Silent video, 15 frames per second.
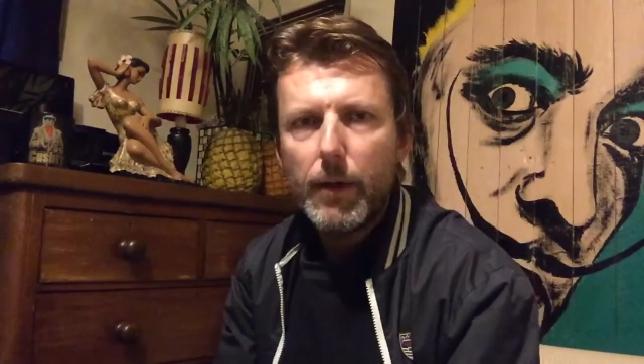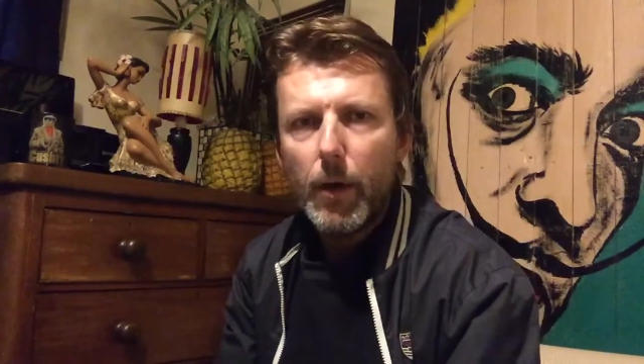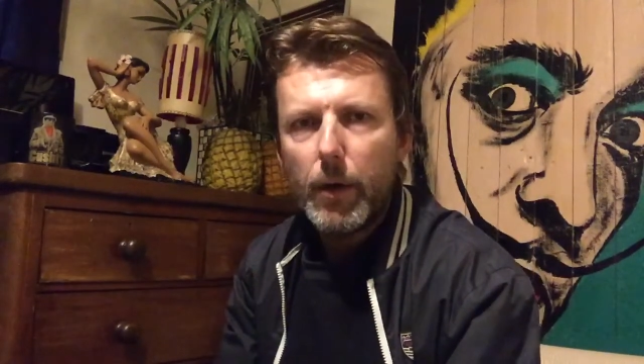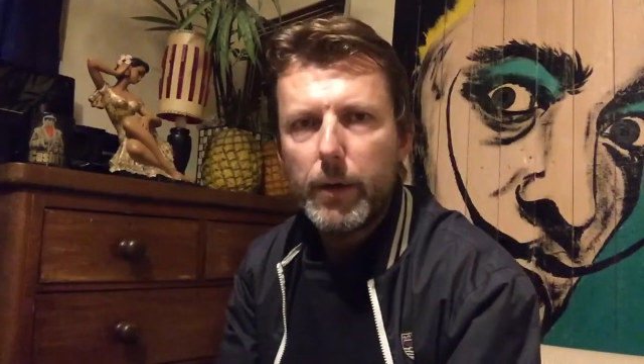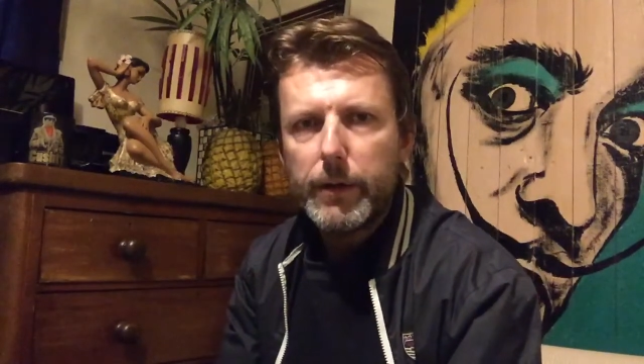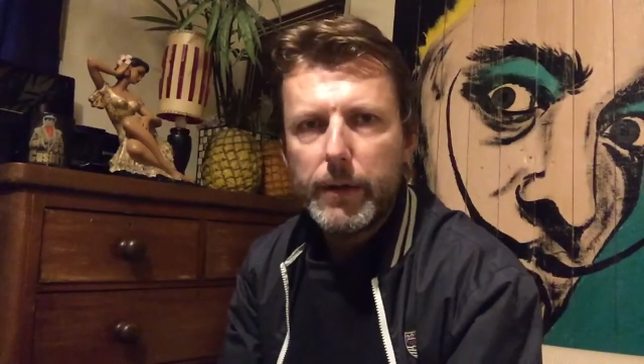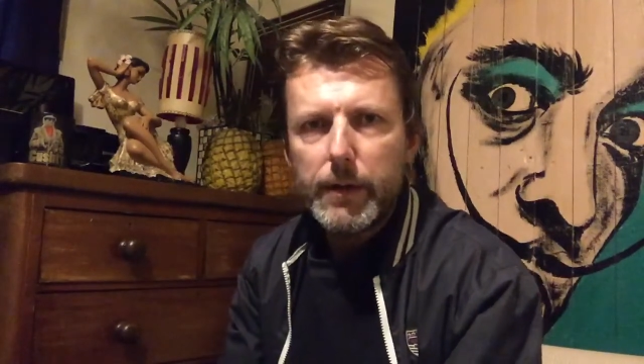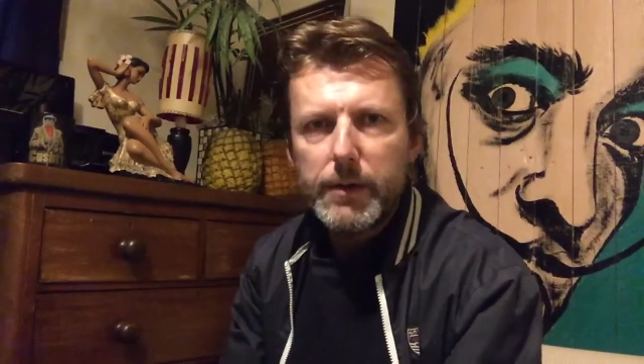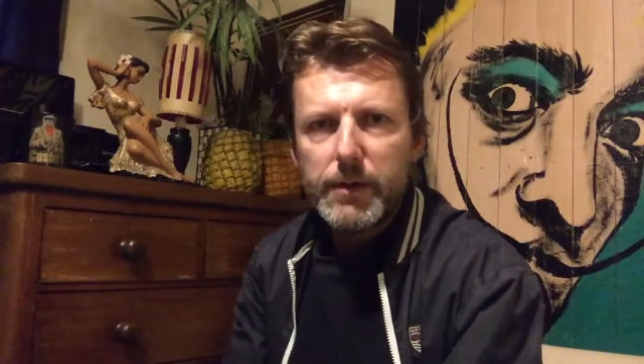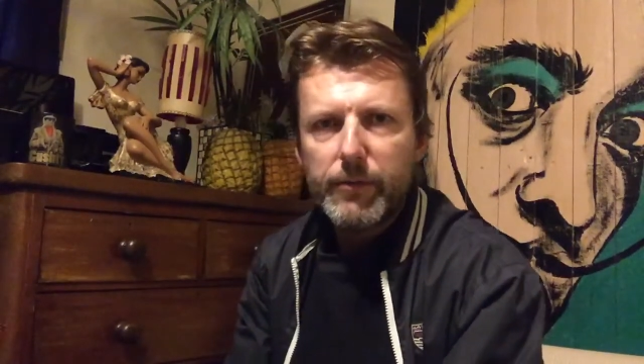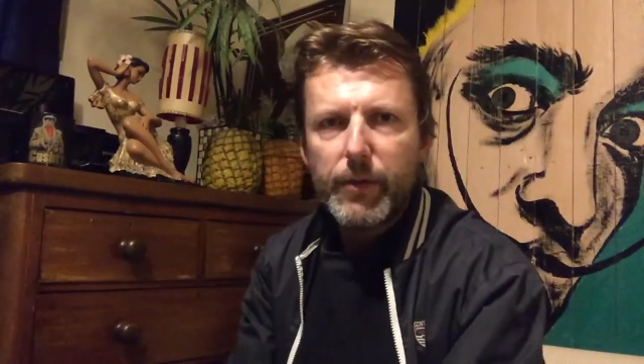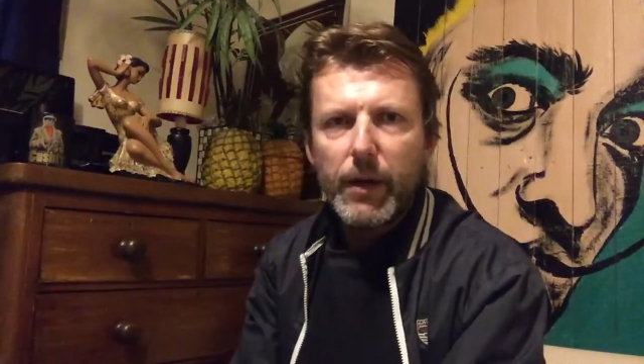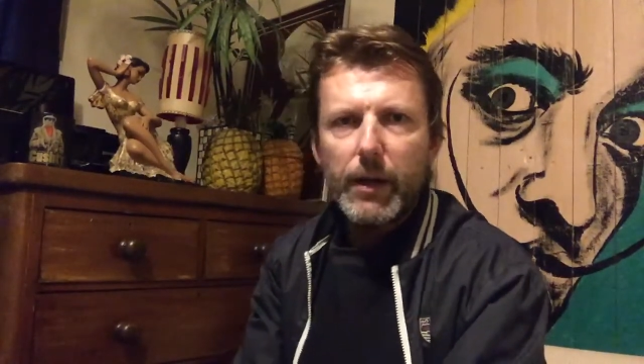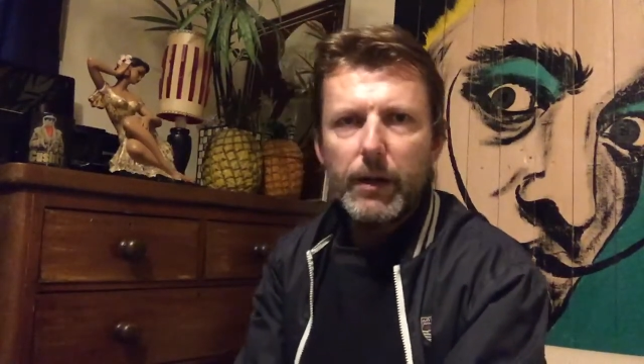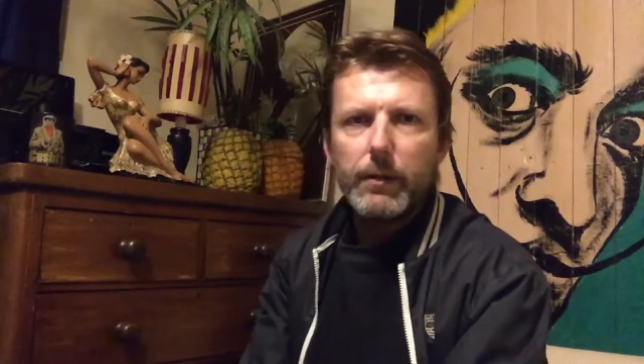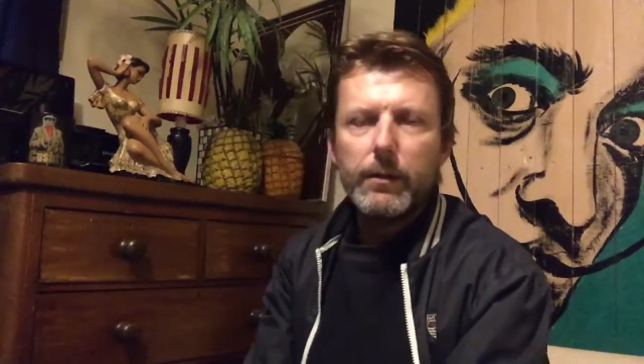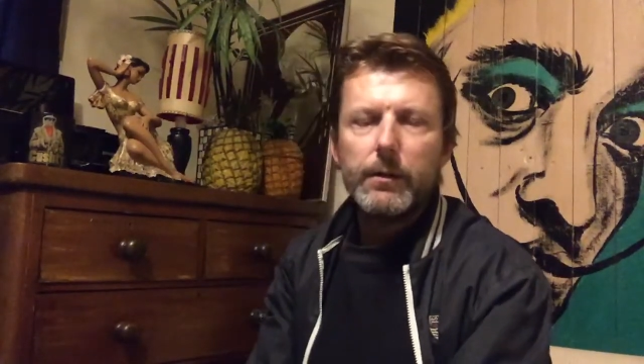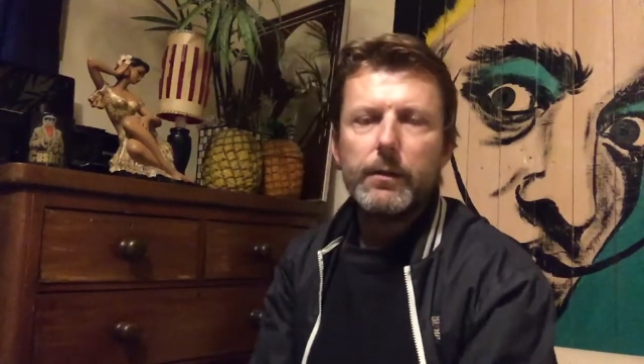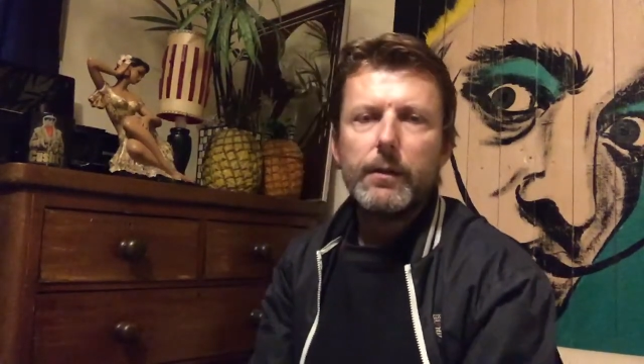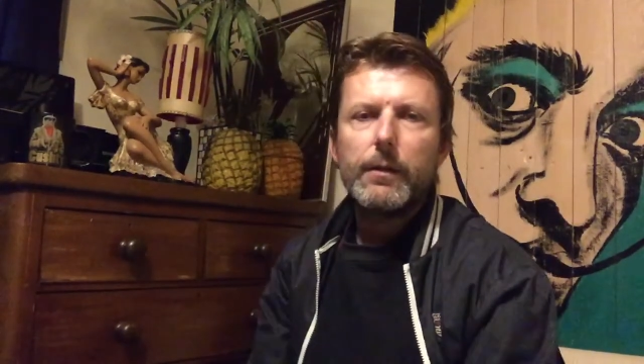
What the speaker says: ideas of hell.